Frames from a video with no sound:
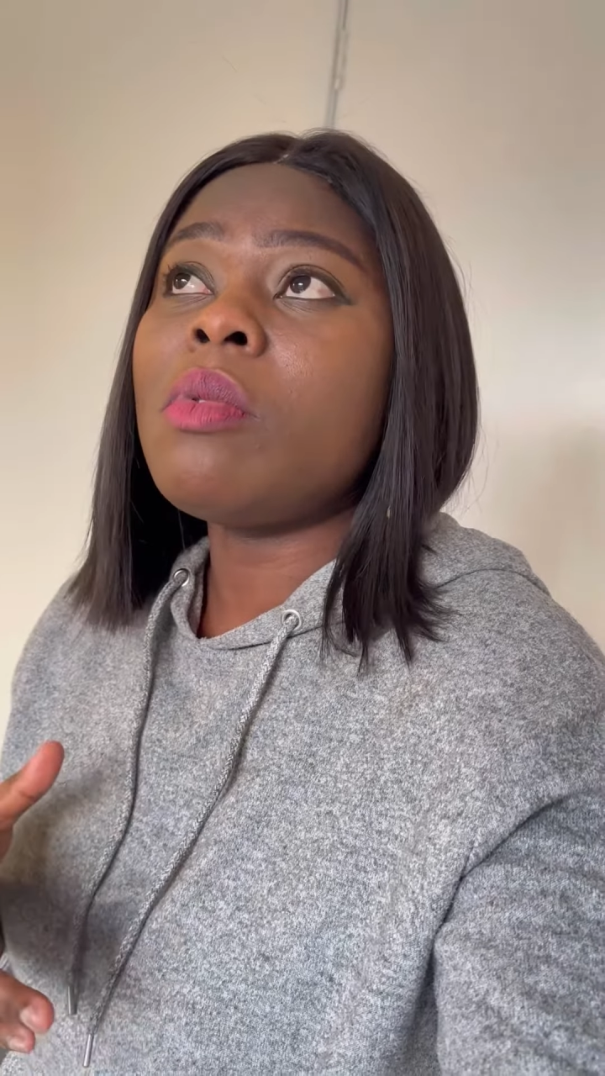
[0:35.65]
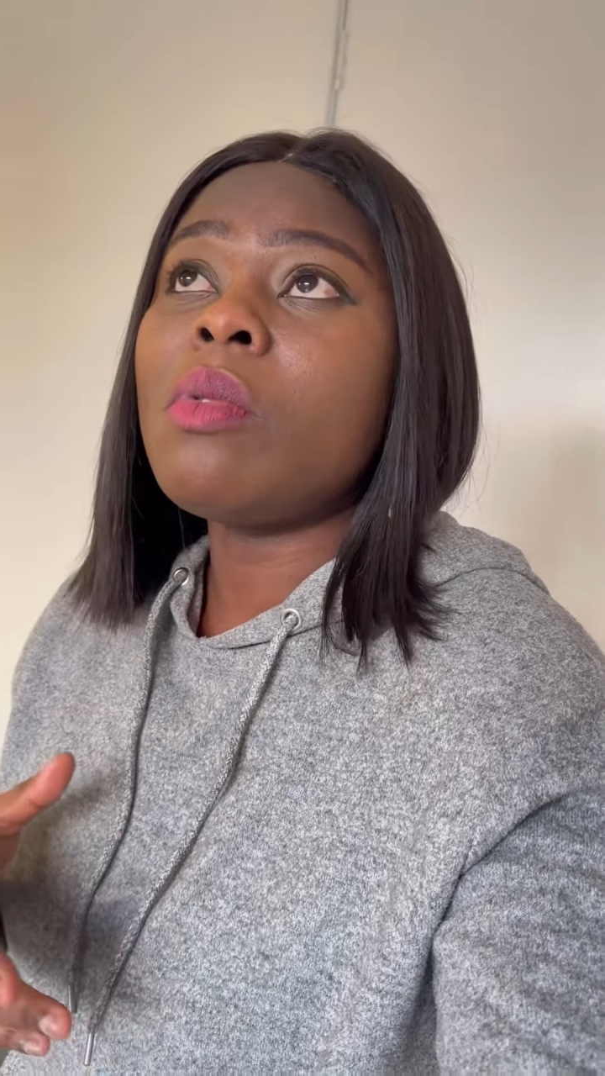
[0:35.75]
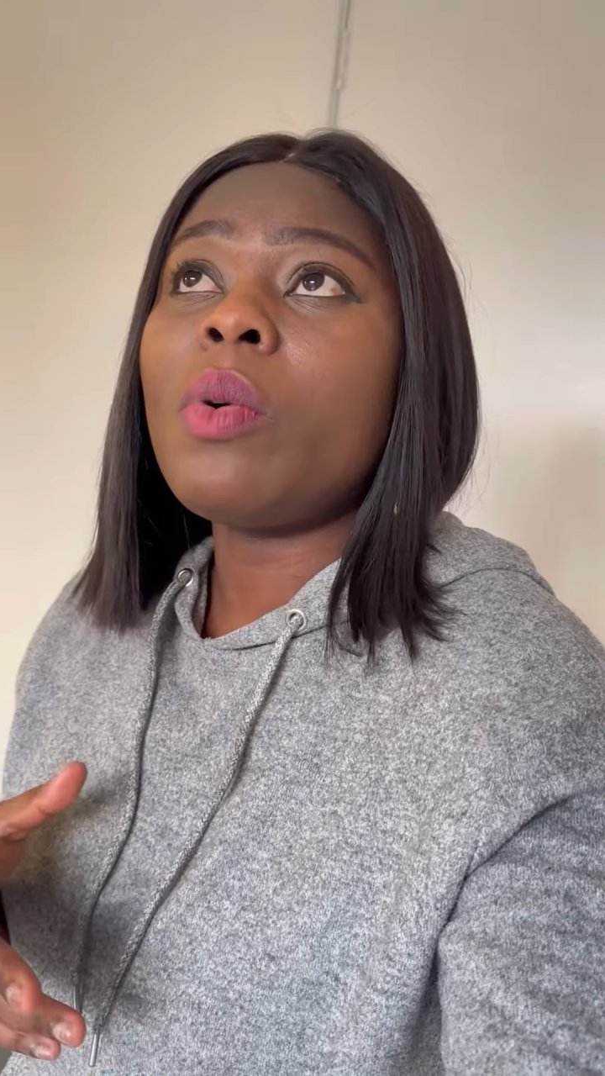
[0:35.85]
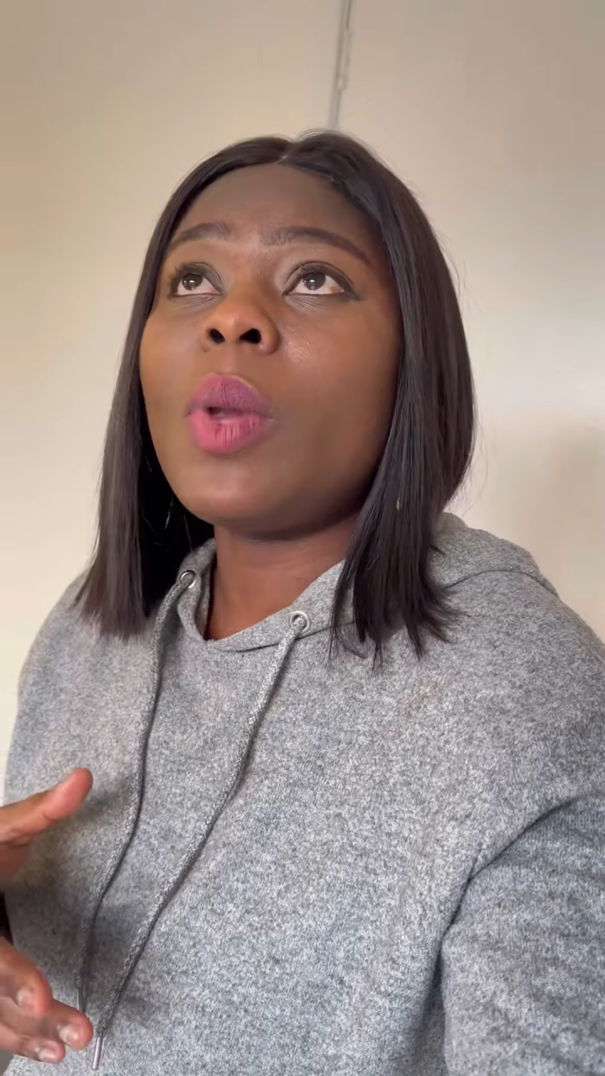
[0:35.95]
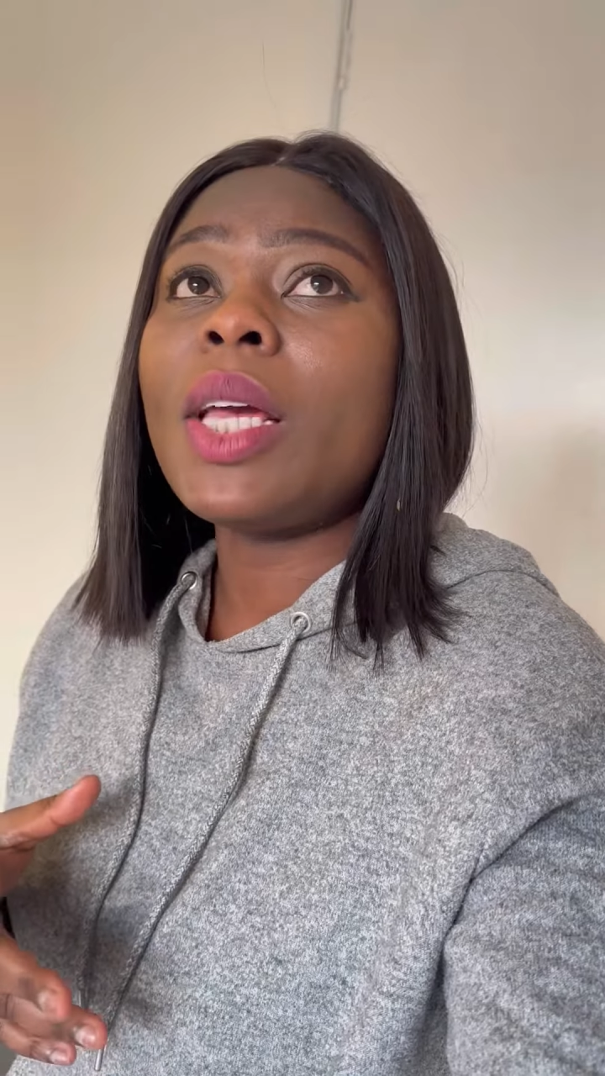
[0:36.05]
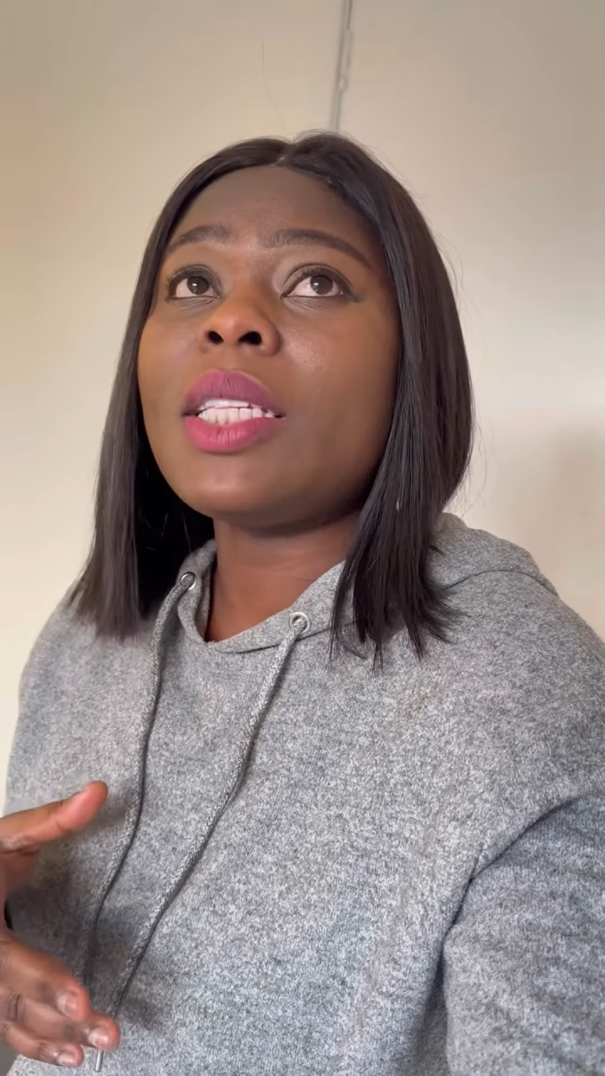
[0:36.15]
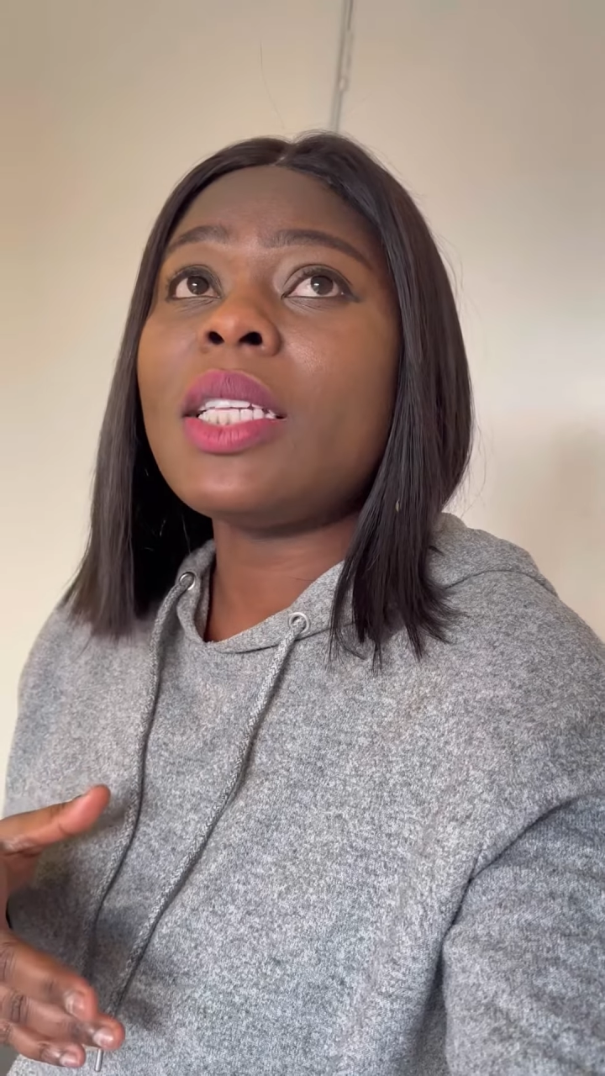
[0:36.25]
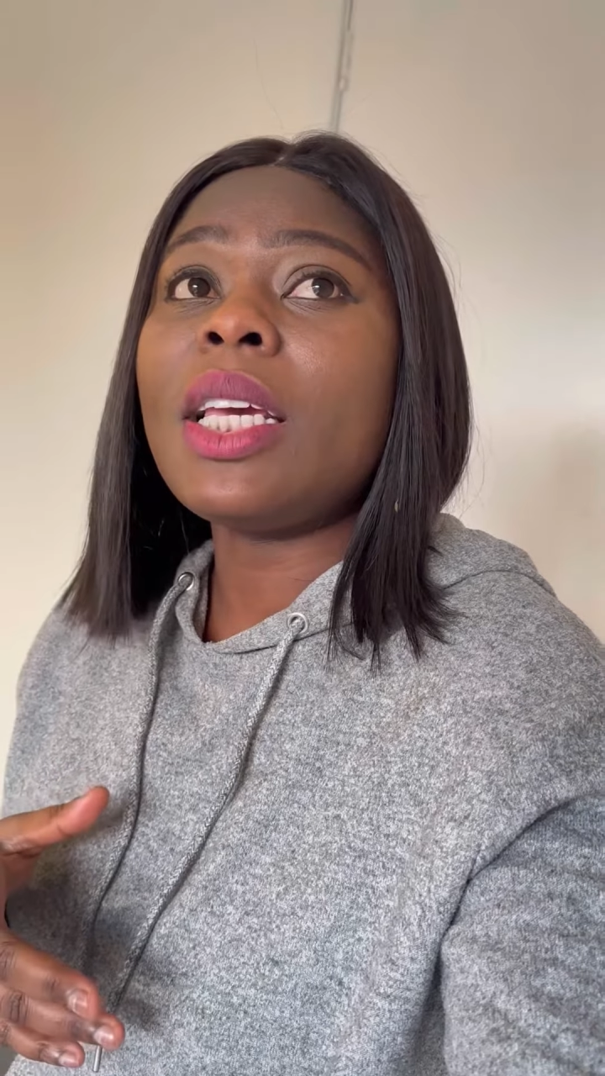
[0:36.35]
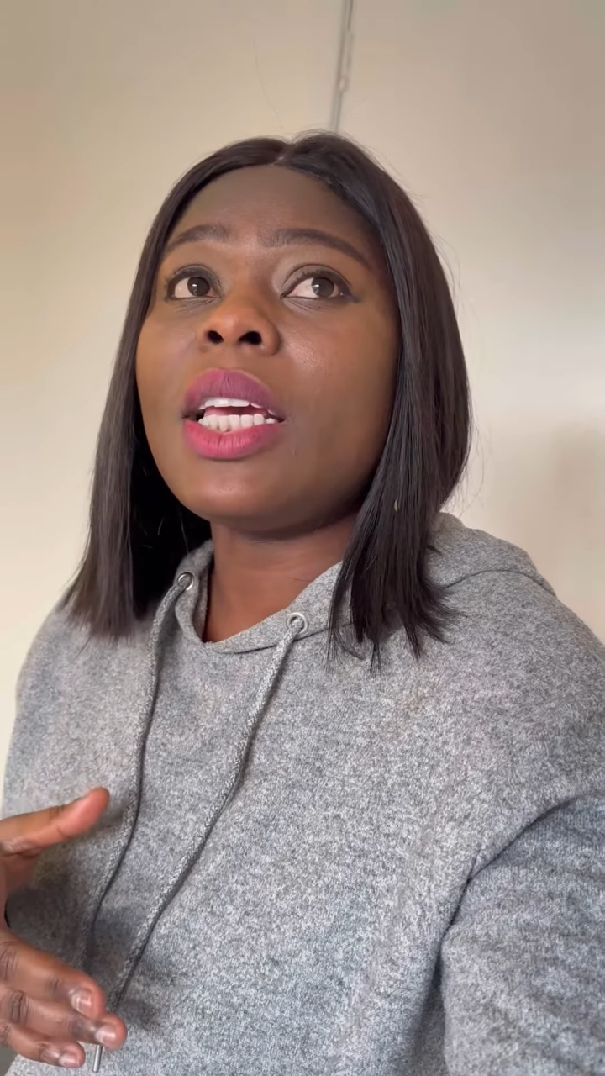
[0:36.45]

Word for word: what will I say?